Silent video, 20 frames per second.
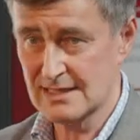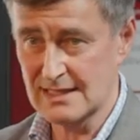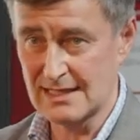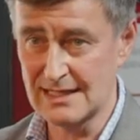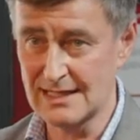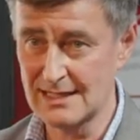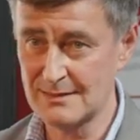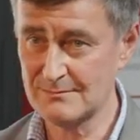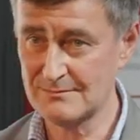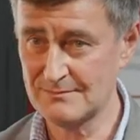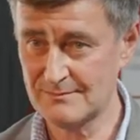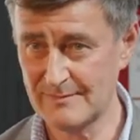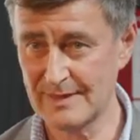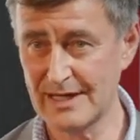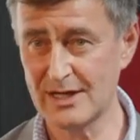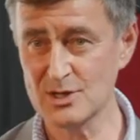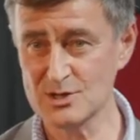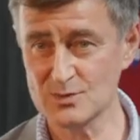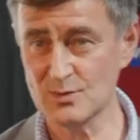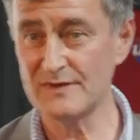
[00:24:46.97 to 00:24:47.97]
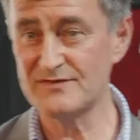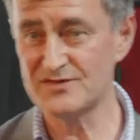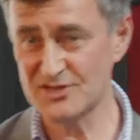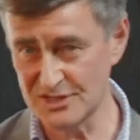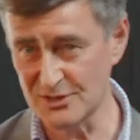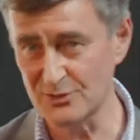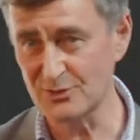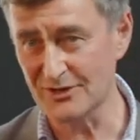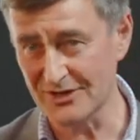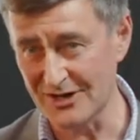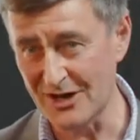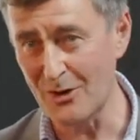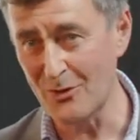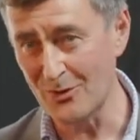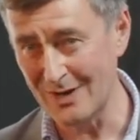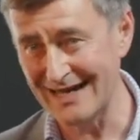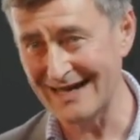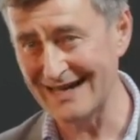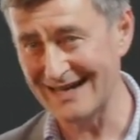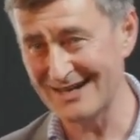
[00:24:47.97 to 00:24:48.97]
um, because we've still got our
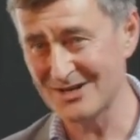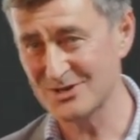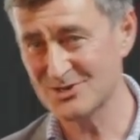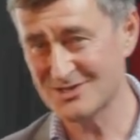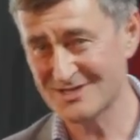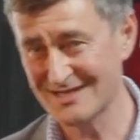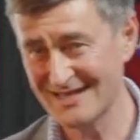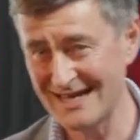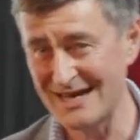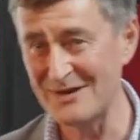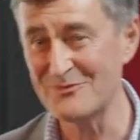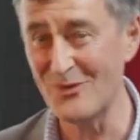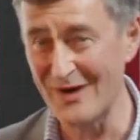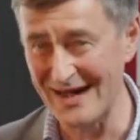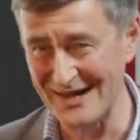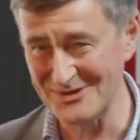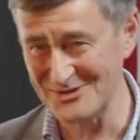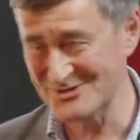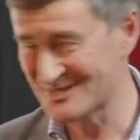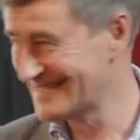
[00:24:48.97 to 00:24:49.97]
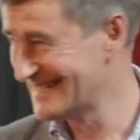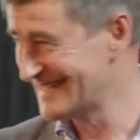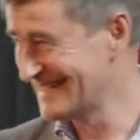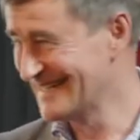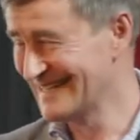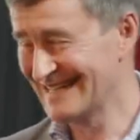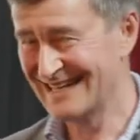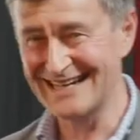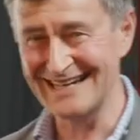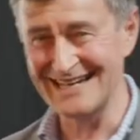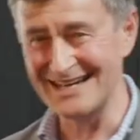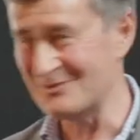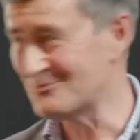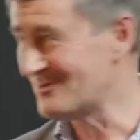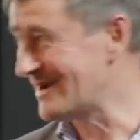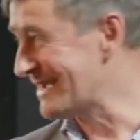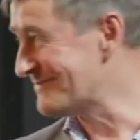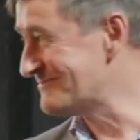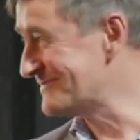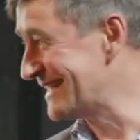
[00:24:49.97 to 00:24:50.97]
warehouse in Wales. Um, we
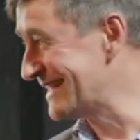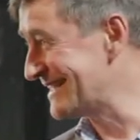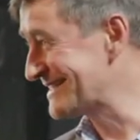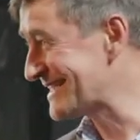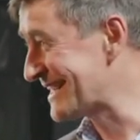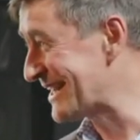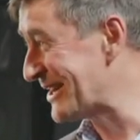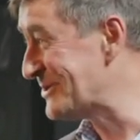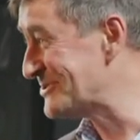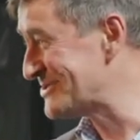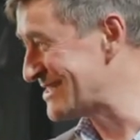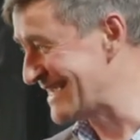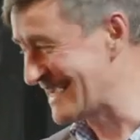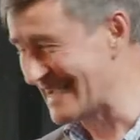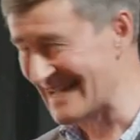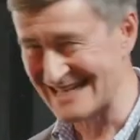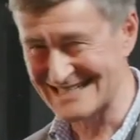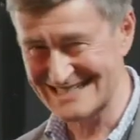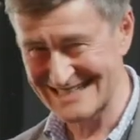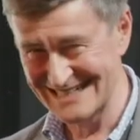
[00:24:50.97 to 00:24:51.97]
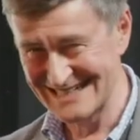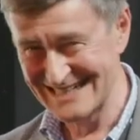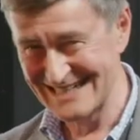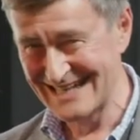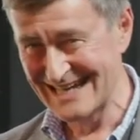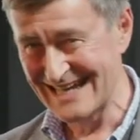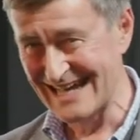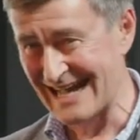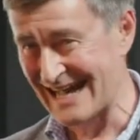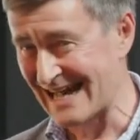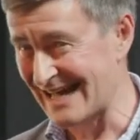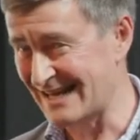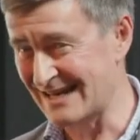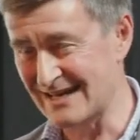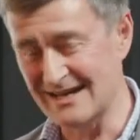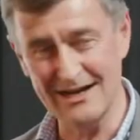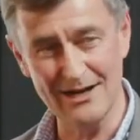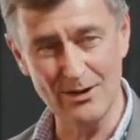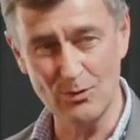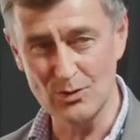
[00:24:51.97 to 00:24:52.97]
haven't been able to close it yet. And
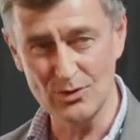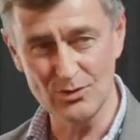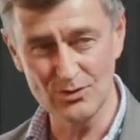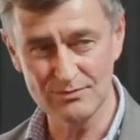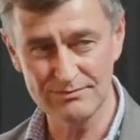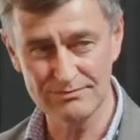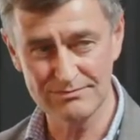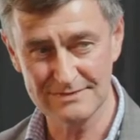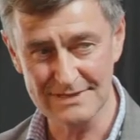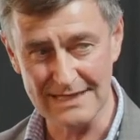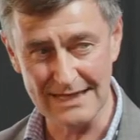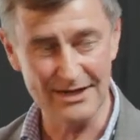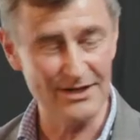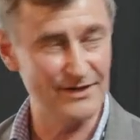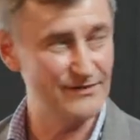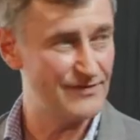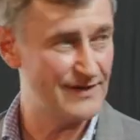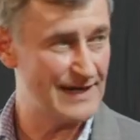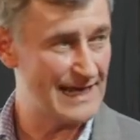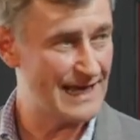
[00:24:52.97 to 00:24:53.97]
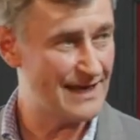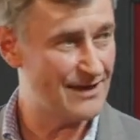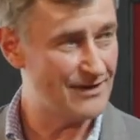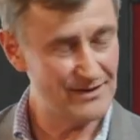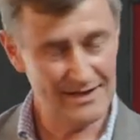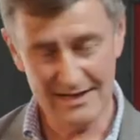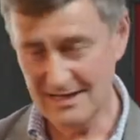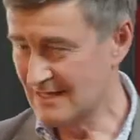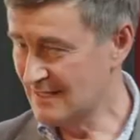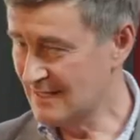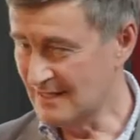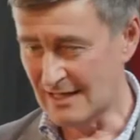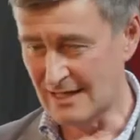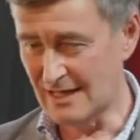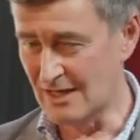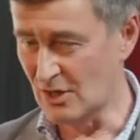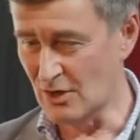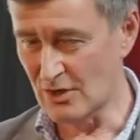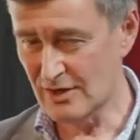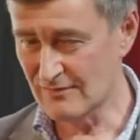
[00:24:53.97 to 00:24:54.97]
I will tell you for now, a
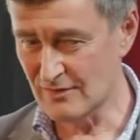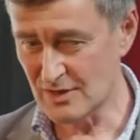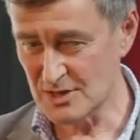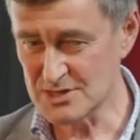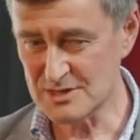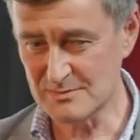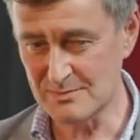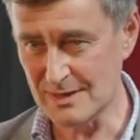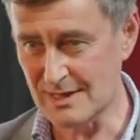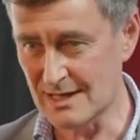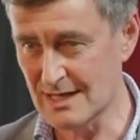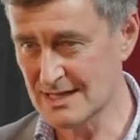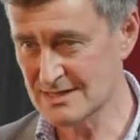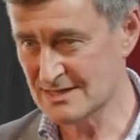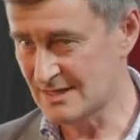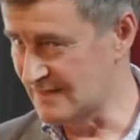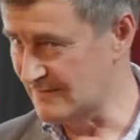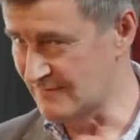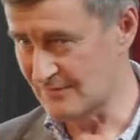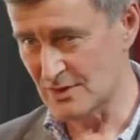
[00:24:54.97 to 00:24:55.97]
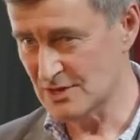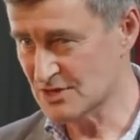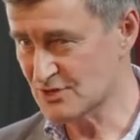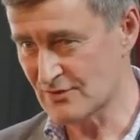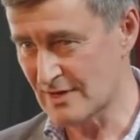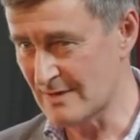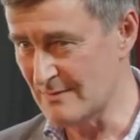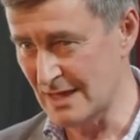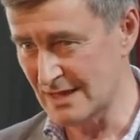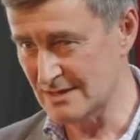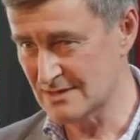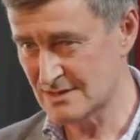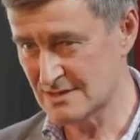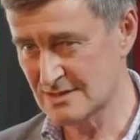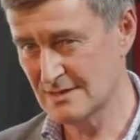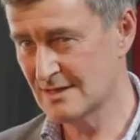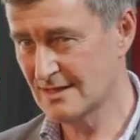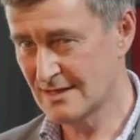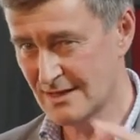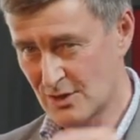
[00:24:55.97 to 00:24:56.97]
lot of our suppliers in the first three months
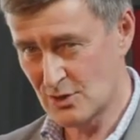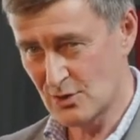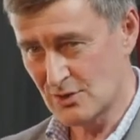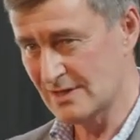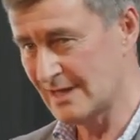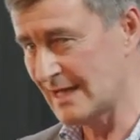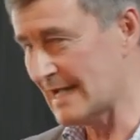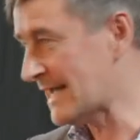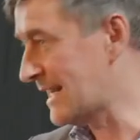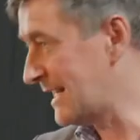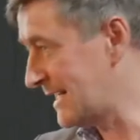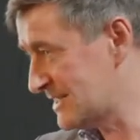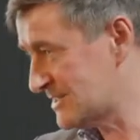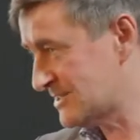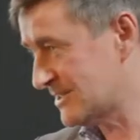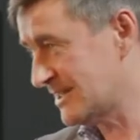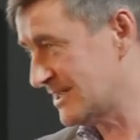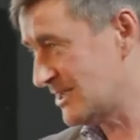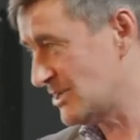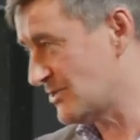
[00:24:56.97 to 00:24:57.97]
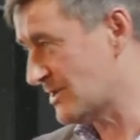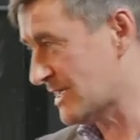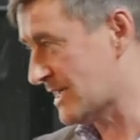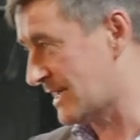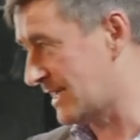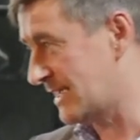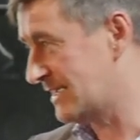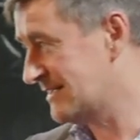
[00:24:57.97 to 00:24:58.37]
couldn't get into the UK